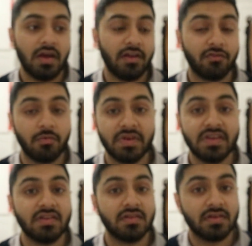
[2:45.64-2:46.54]
And for
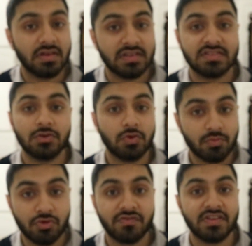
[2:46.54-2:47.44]
me, he's still
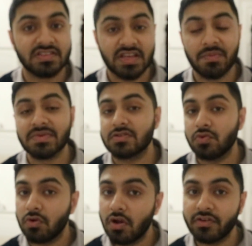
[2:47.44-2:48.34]
improving his game. He's
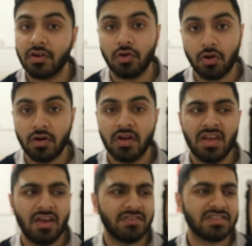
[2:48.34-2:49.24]
still learning a lot.
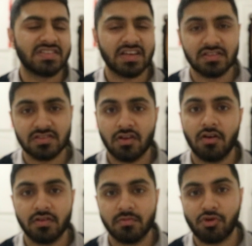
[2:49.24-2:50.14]
I think second
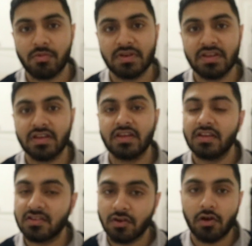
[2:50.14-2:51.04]
start in Premier League,
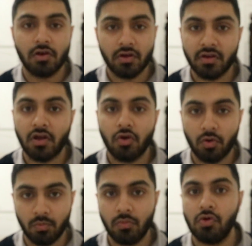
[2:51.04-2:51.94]
he's going to learn a
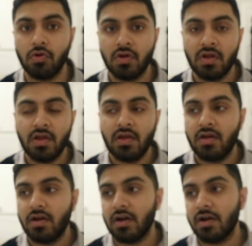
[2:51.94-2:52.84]
lot more.
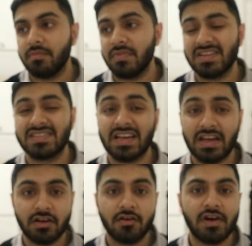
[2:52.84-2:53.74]
Um, in the
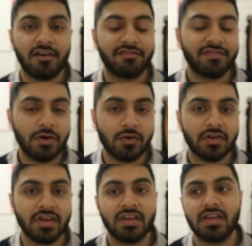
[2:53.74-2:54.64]
second half, I felt